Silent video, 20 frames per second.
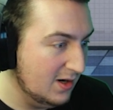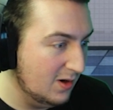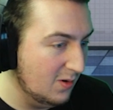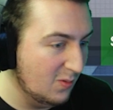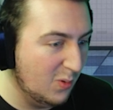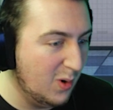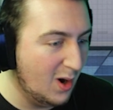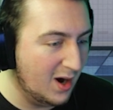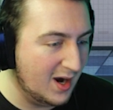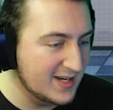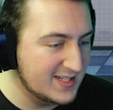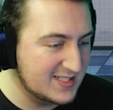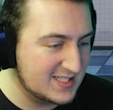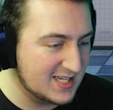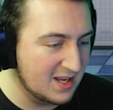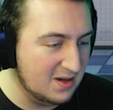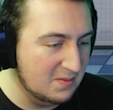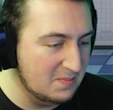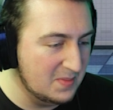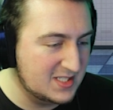Why
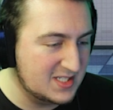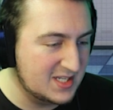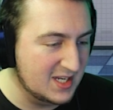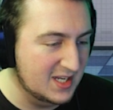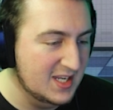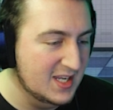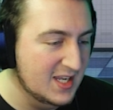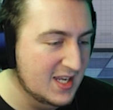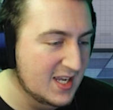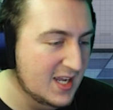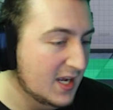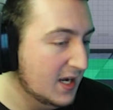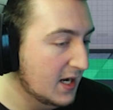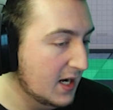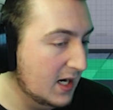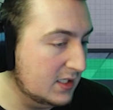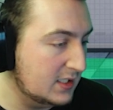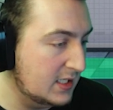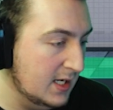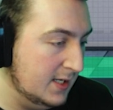tell me to?
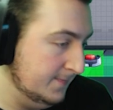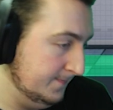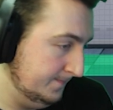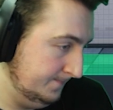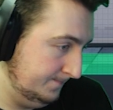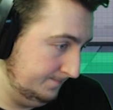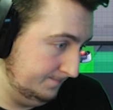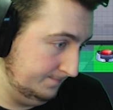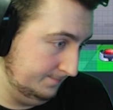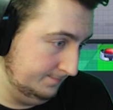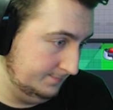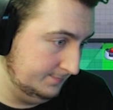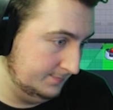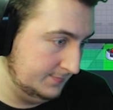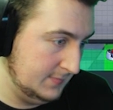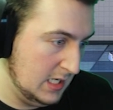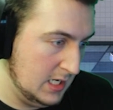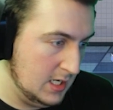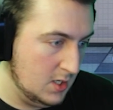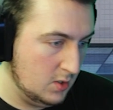Okay.
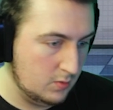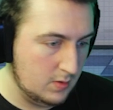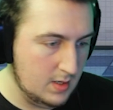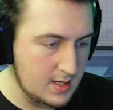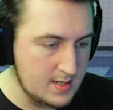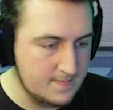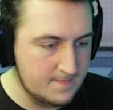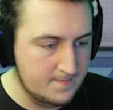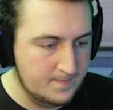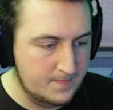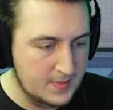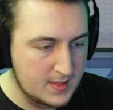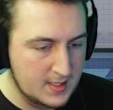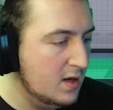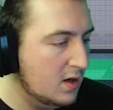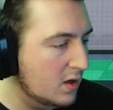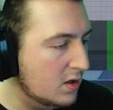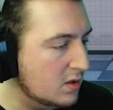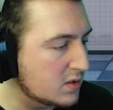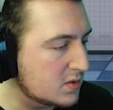Right.
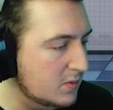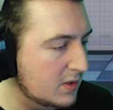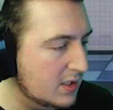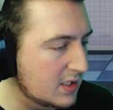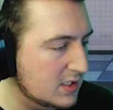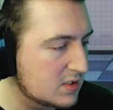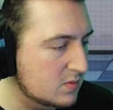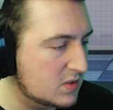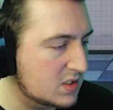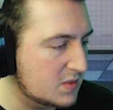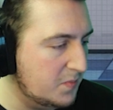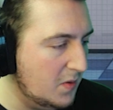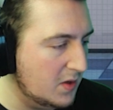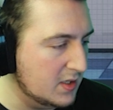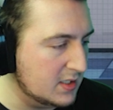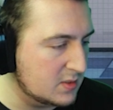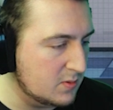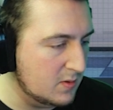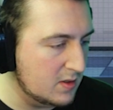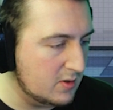I also want to get some
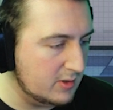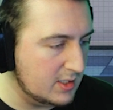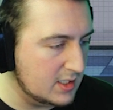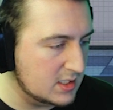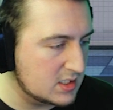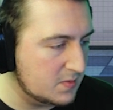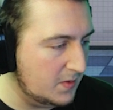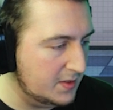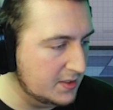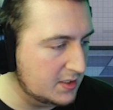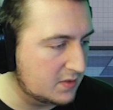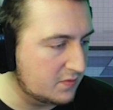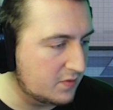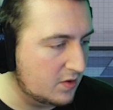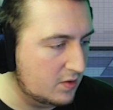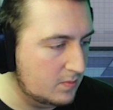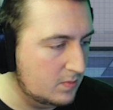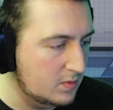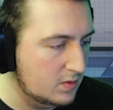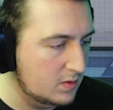spikes. Where do I get spikes
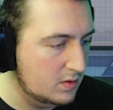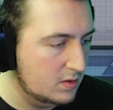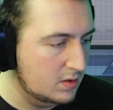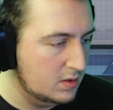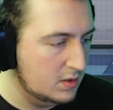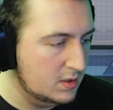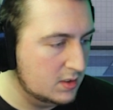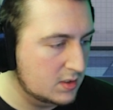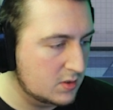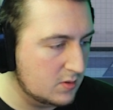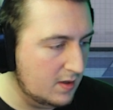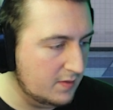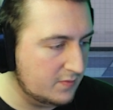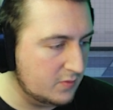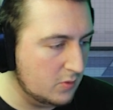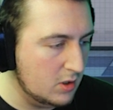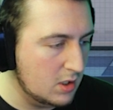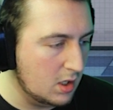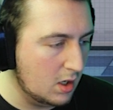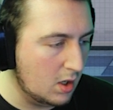from? Do I have
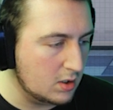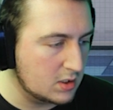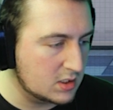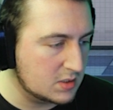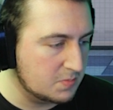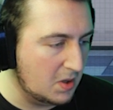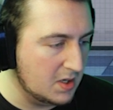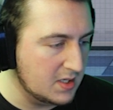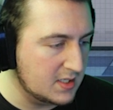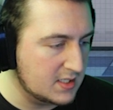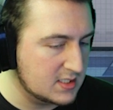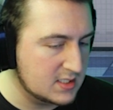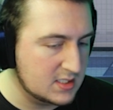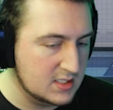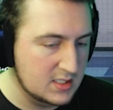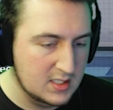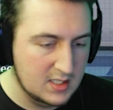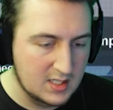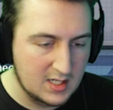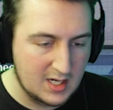to unlock
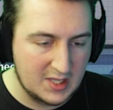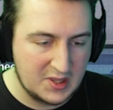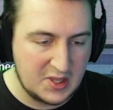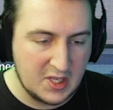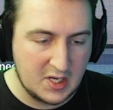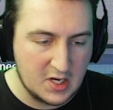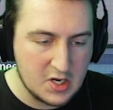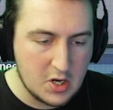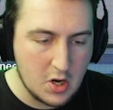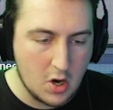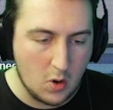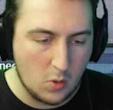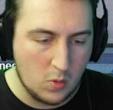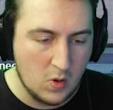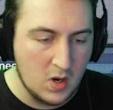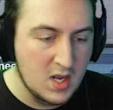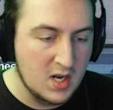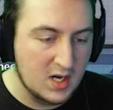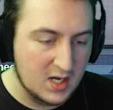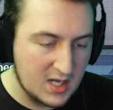spikes? I think I
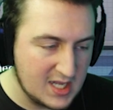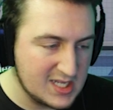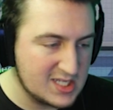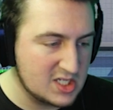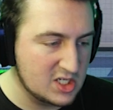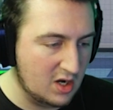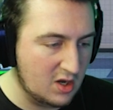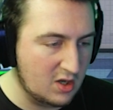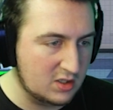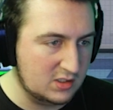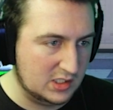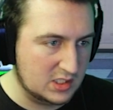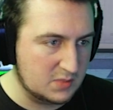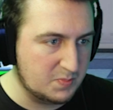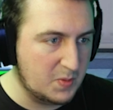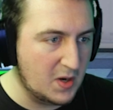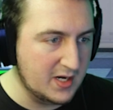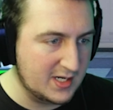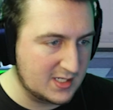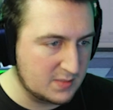do. Let's unlock the
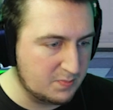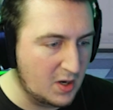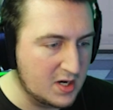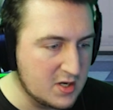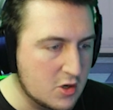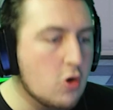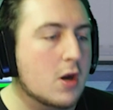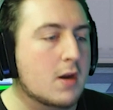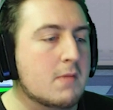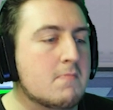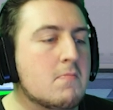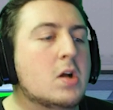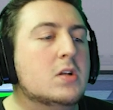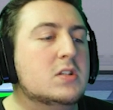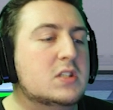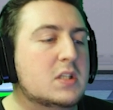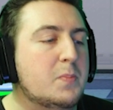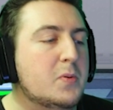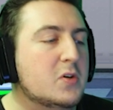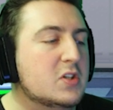spikes by doing
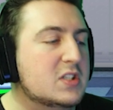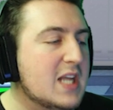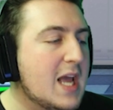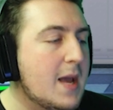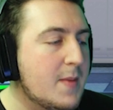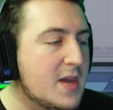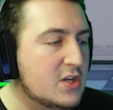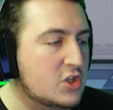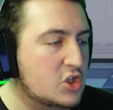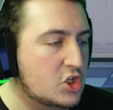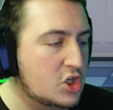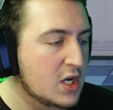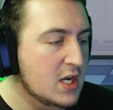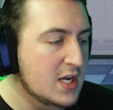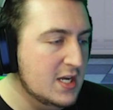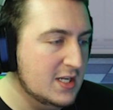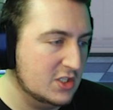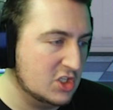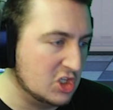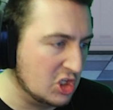multiple damage
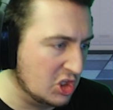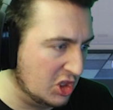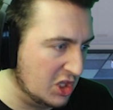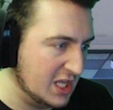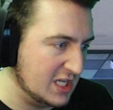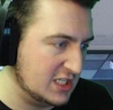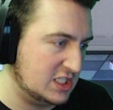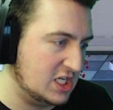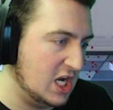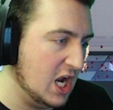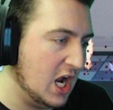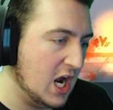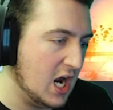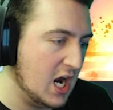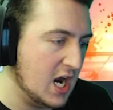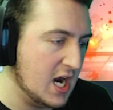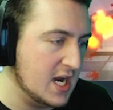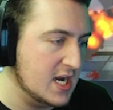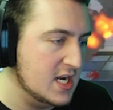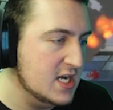to this
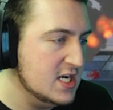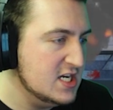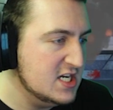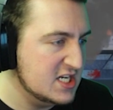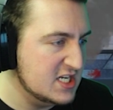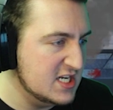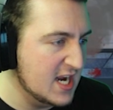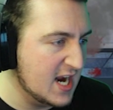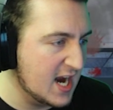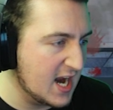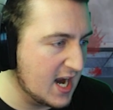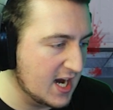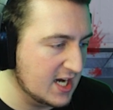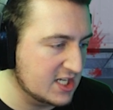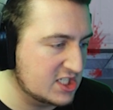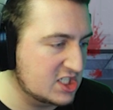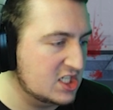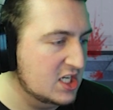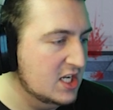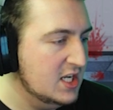guy.
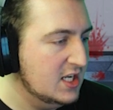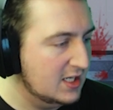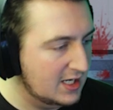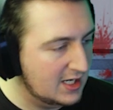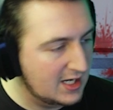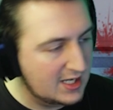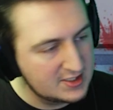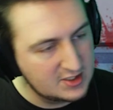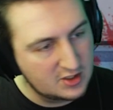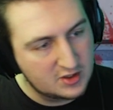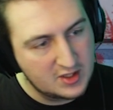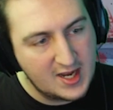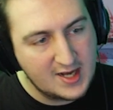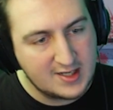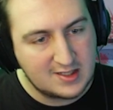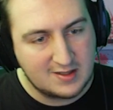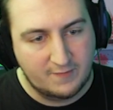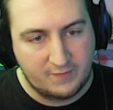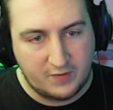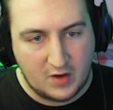Yes. And land on
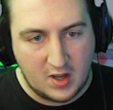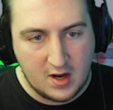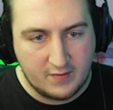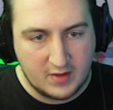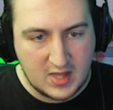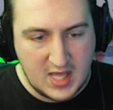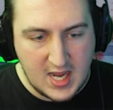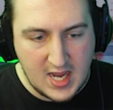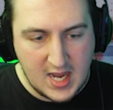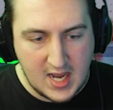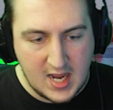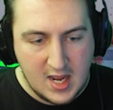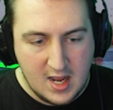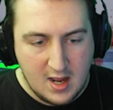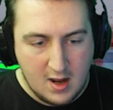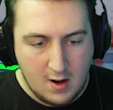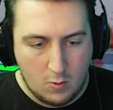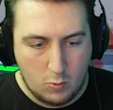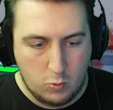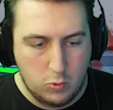that to fly over there.
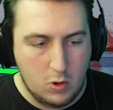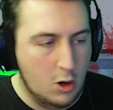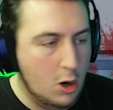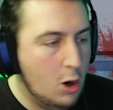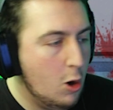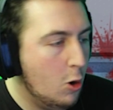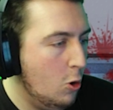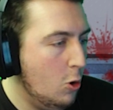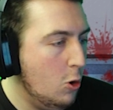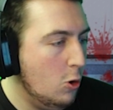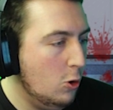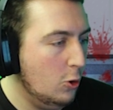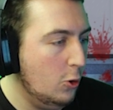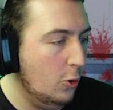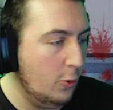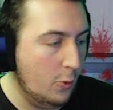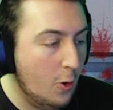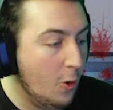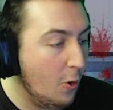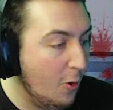
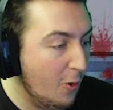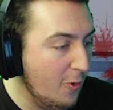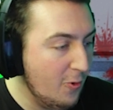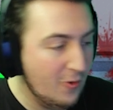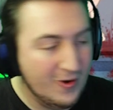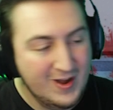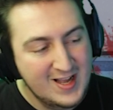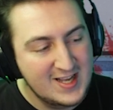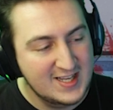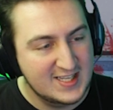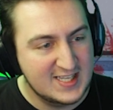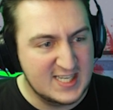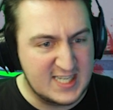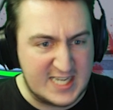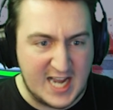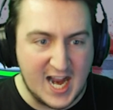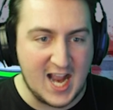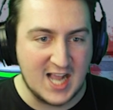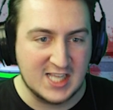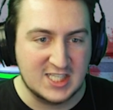Woo-hoo-hoo-hoo!
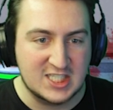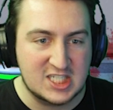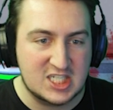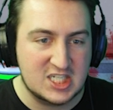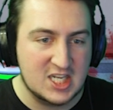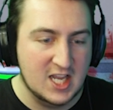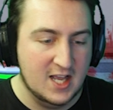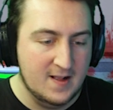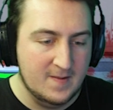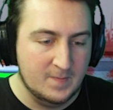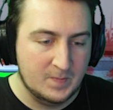Yes.